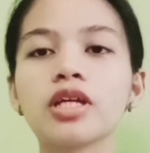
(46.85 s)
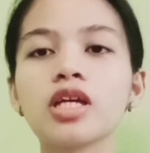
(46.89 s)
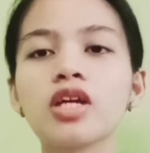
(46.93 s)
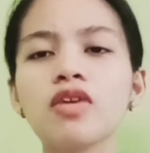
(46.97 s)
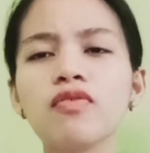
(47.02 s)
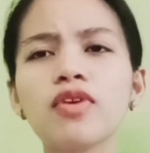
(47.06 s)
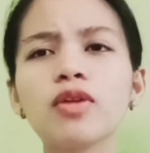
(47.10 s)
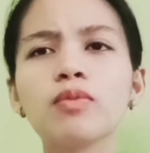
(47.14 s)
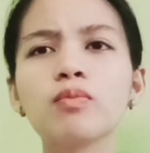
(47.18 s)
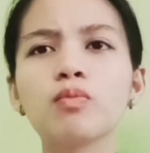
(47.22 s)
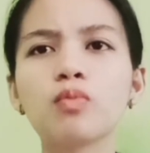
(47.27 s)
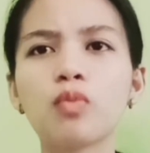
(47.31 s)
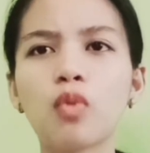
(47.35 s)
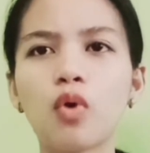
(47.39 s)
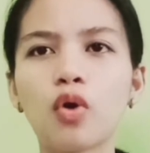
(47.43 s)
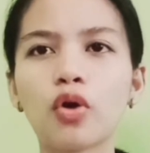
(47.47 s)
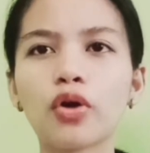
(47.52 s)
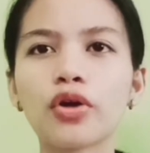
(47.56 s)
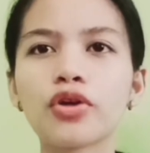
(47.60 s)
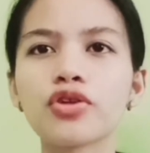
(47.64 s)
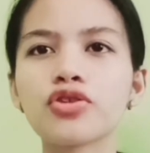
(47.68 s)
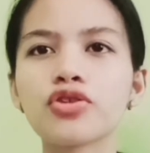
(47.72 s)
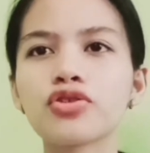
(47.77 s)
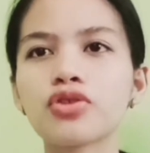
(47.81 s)
even
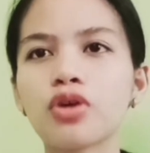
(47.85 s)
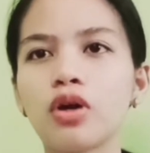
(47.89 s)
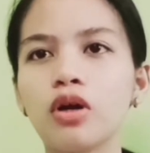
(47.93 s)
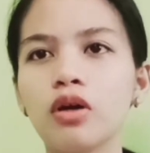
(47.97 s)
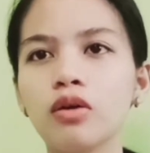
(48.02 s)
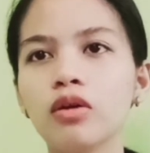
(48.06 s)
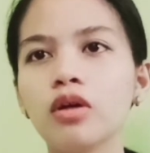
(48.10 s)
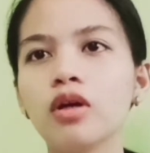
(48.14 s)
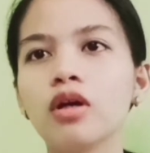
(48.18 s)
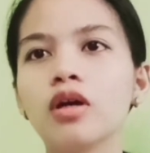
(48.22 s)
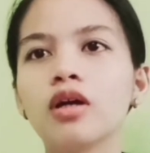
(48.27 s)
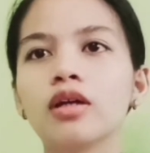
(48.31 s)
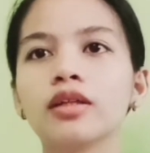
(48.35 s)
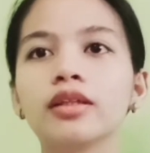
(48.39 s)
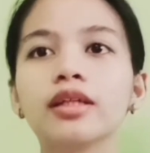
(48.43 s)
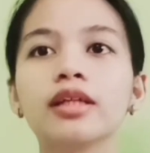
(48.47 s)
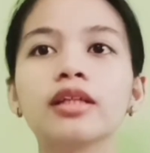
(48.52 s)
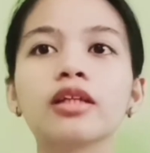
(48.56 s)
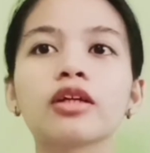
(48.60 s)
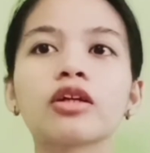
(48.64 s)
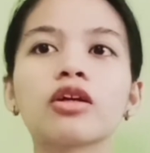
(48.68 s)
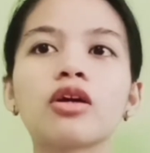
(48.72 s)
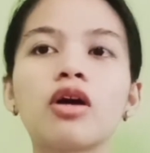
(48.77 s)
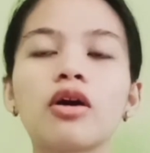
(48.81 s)
more so than
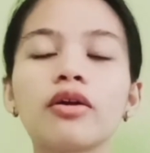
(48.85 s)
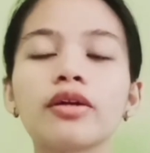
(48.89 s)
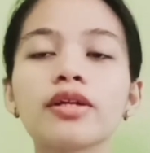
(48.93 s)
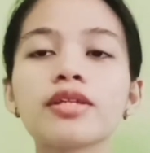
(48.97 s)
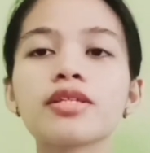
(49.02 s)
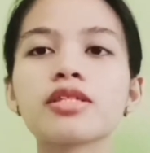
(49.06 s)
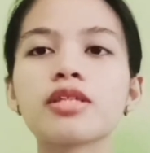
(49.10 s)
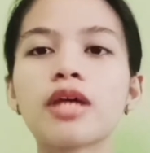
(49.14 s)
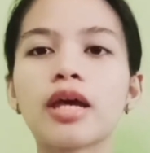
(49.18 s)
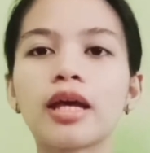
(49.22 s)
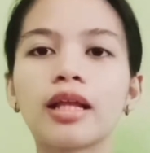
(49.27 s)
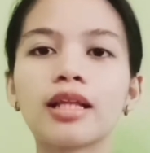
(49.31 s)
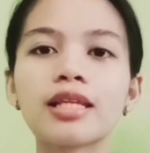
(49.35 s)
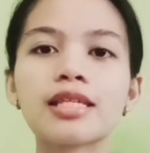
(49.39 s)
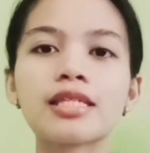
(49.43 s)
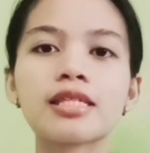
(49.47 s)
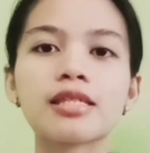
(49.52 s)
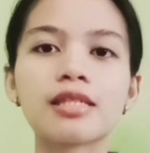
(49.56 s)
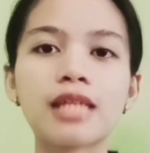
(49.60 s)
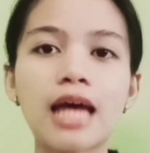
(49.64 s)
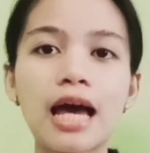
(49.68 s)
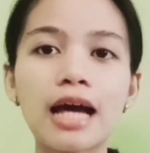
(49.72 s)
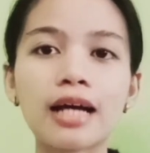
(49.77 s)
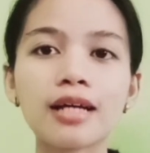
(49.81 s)
the current sales
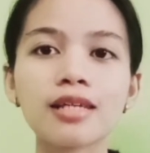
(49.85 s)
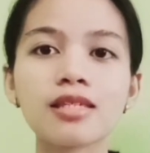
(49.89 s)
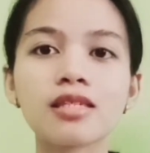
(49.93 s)
tax